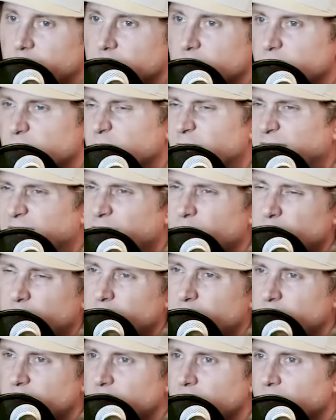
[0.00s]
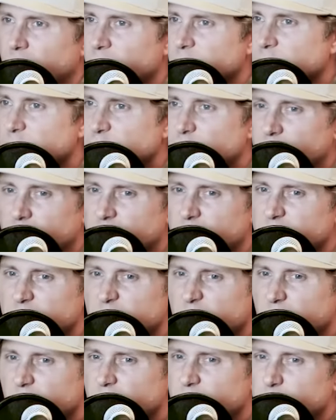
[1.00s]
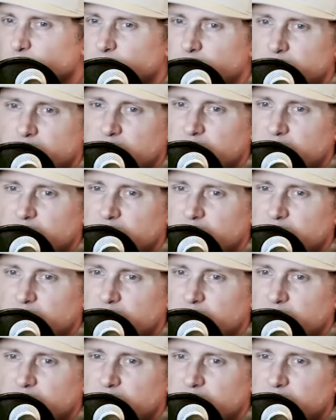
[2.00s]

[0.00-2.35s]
He said, ah, maybe shot it at 30